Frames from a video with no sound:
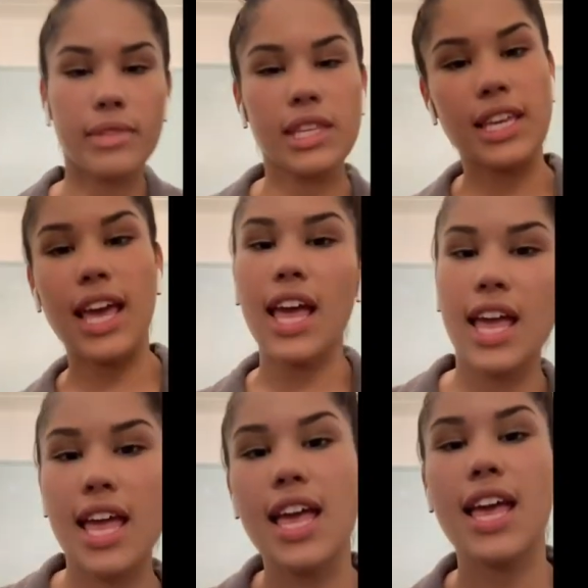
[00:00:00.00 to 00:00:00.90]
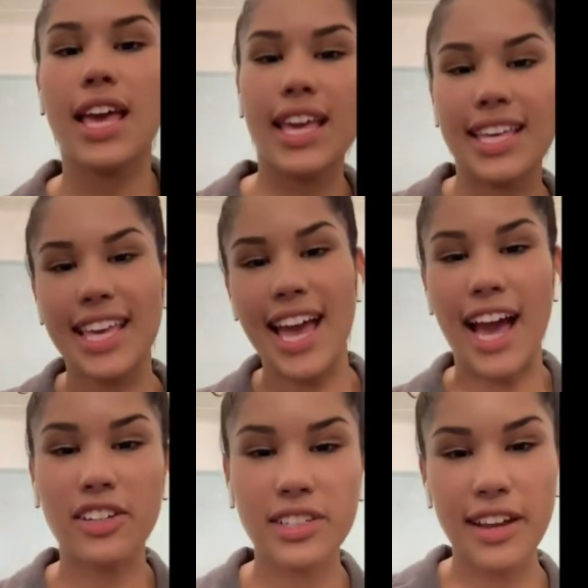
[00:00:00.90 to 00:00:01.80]
Yeah. yeah.
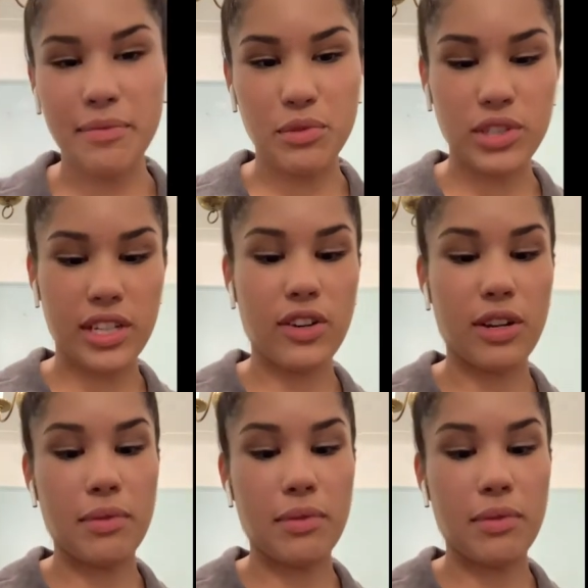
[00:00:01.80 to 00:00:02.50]
I should have music on,